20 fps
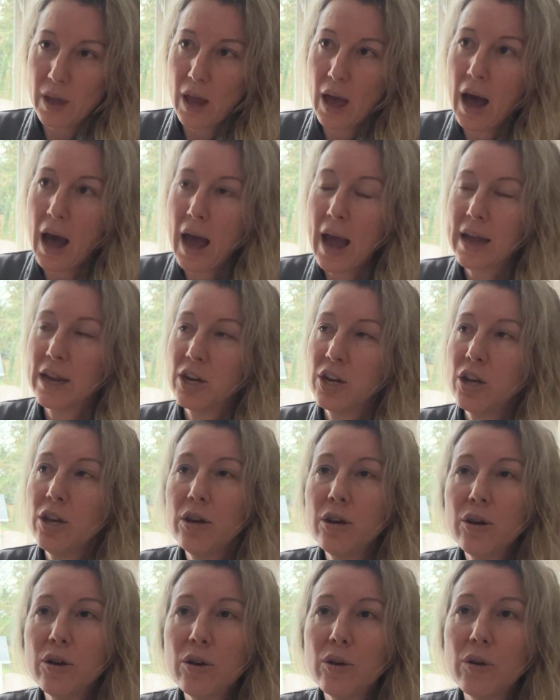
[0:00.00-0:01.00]
I
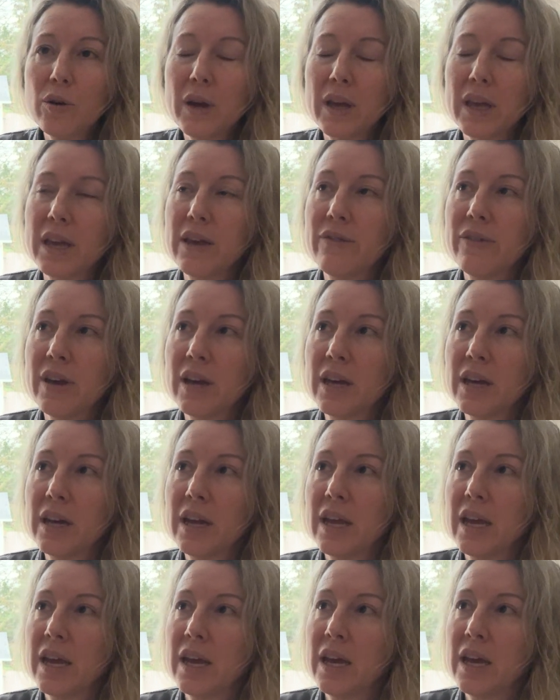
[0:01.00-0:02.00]
knew even
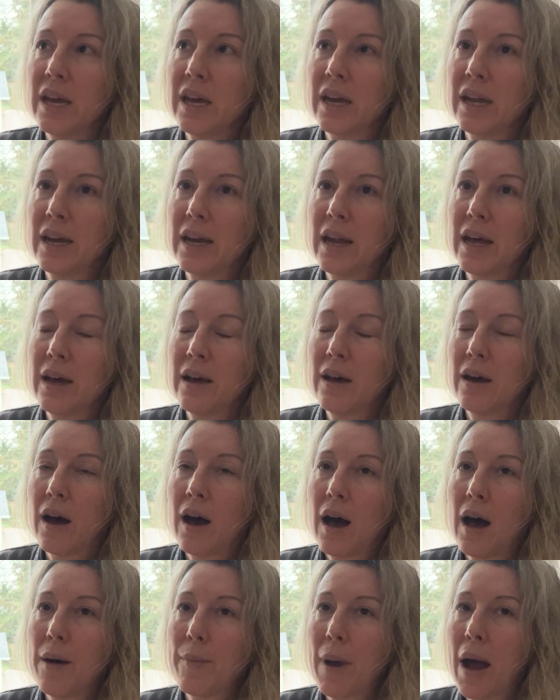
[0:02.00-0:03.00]
in,
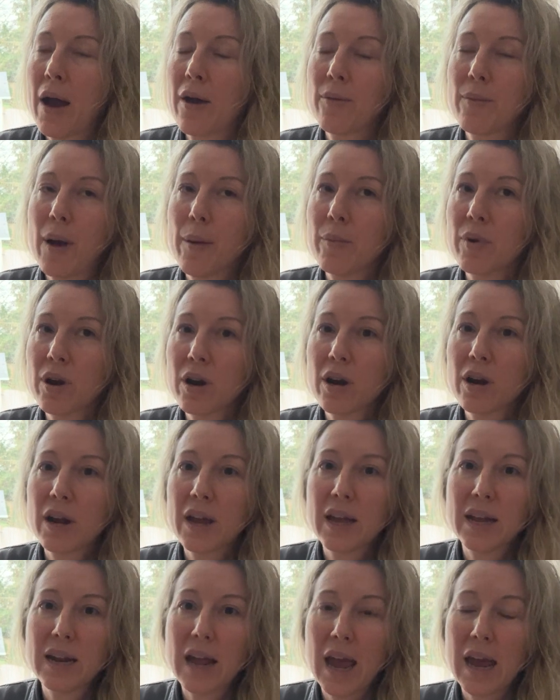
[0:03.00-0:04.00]
I remember
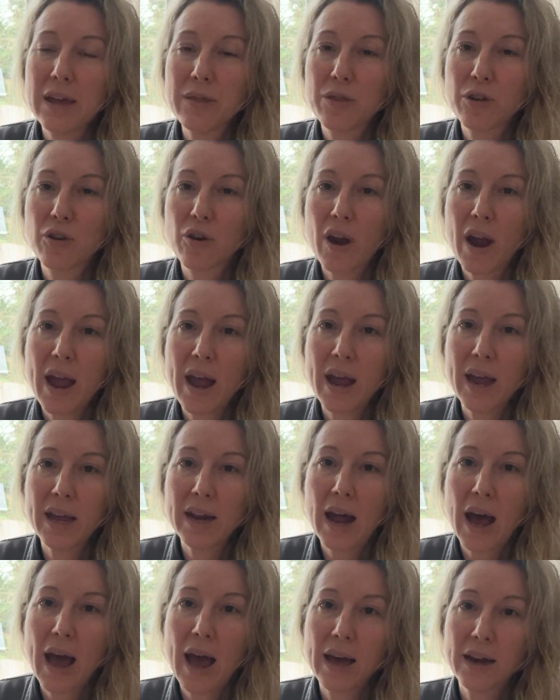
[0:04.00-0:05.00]
in 8th
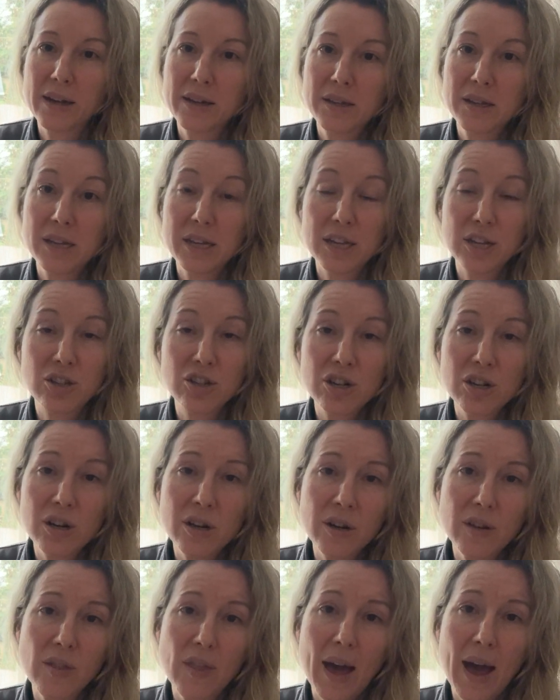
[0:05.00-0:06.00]
grade, I had a
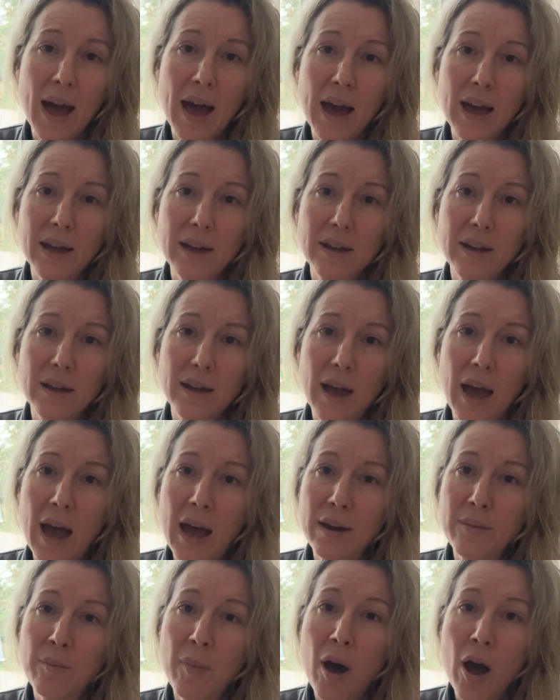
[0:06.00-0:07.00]
teacher that
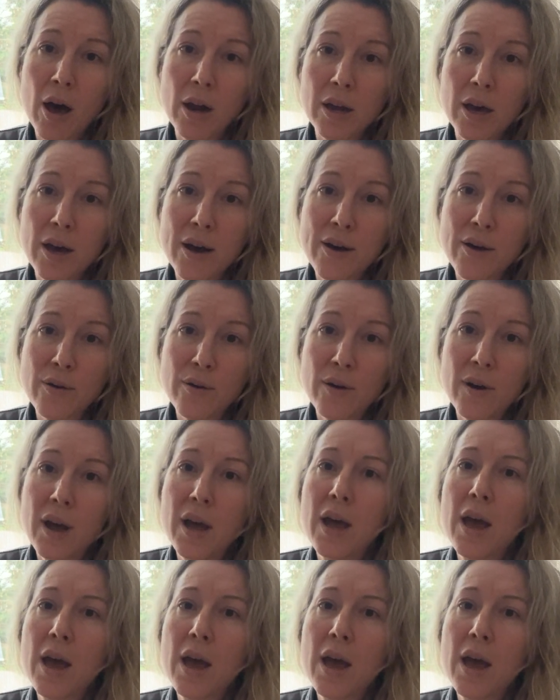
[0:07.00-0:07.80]
had mono,